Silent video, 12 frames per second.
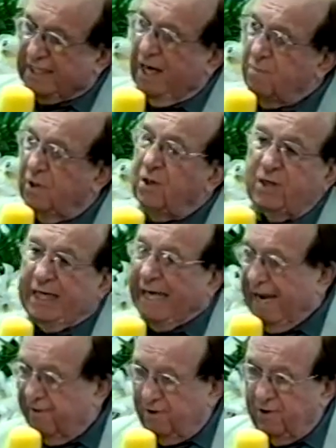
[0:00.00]
And if you
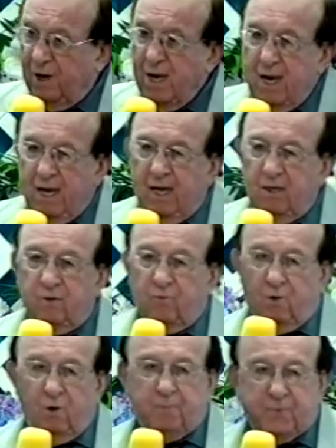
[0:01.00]
assemble
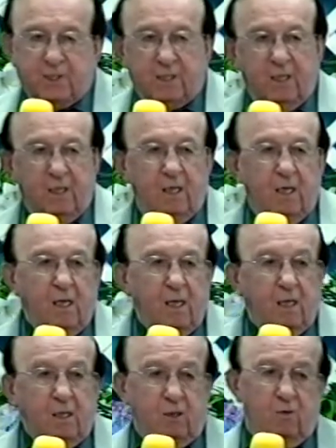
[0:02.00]
together in
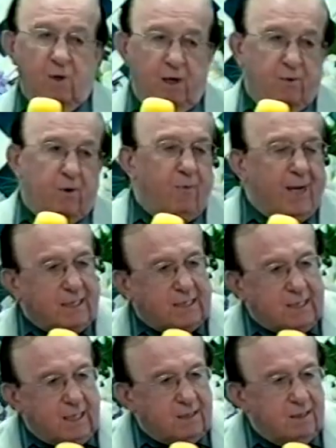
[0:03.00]
groups,
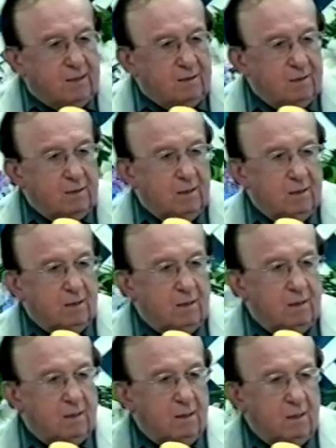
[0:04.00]
you are arrested.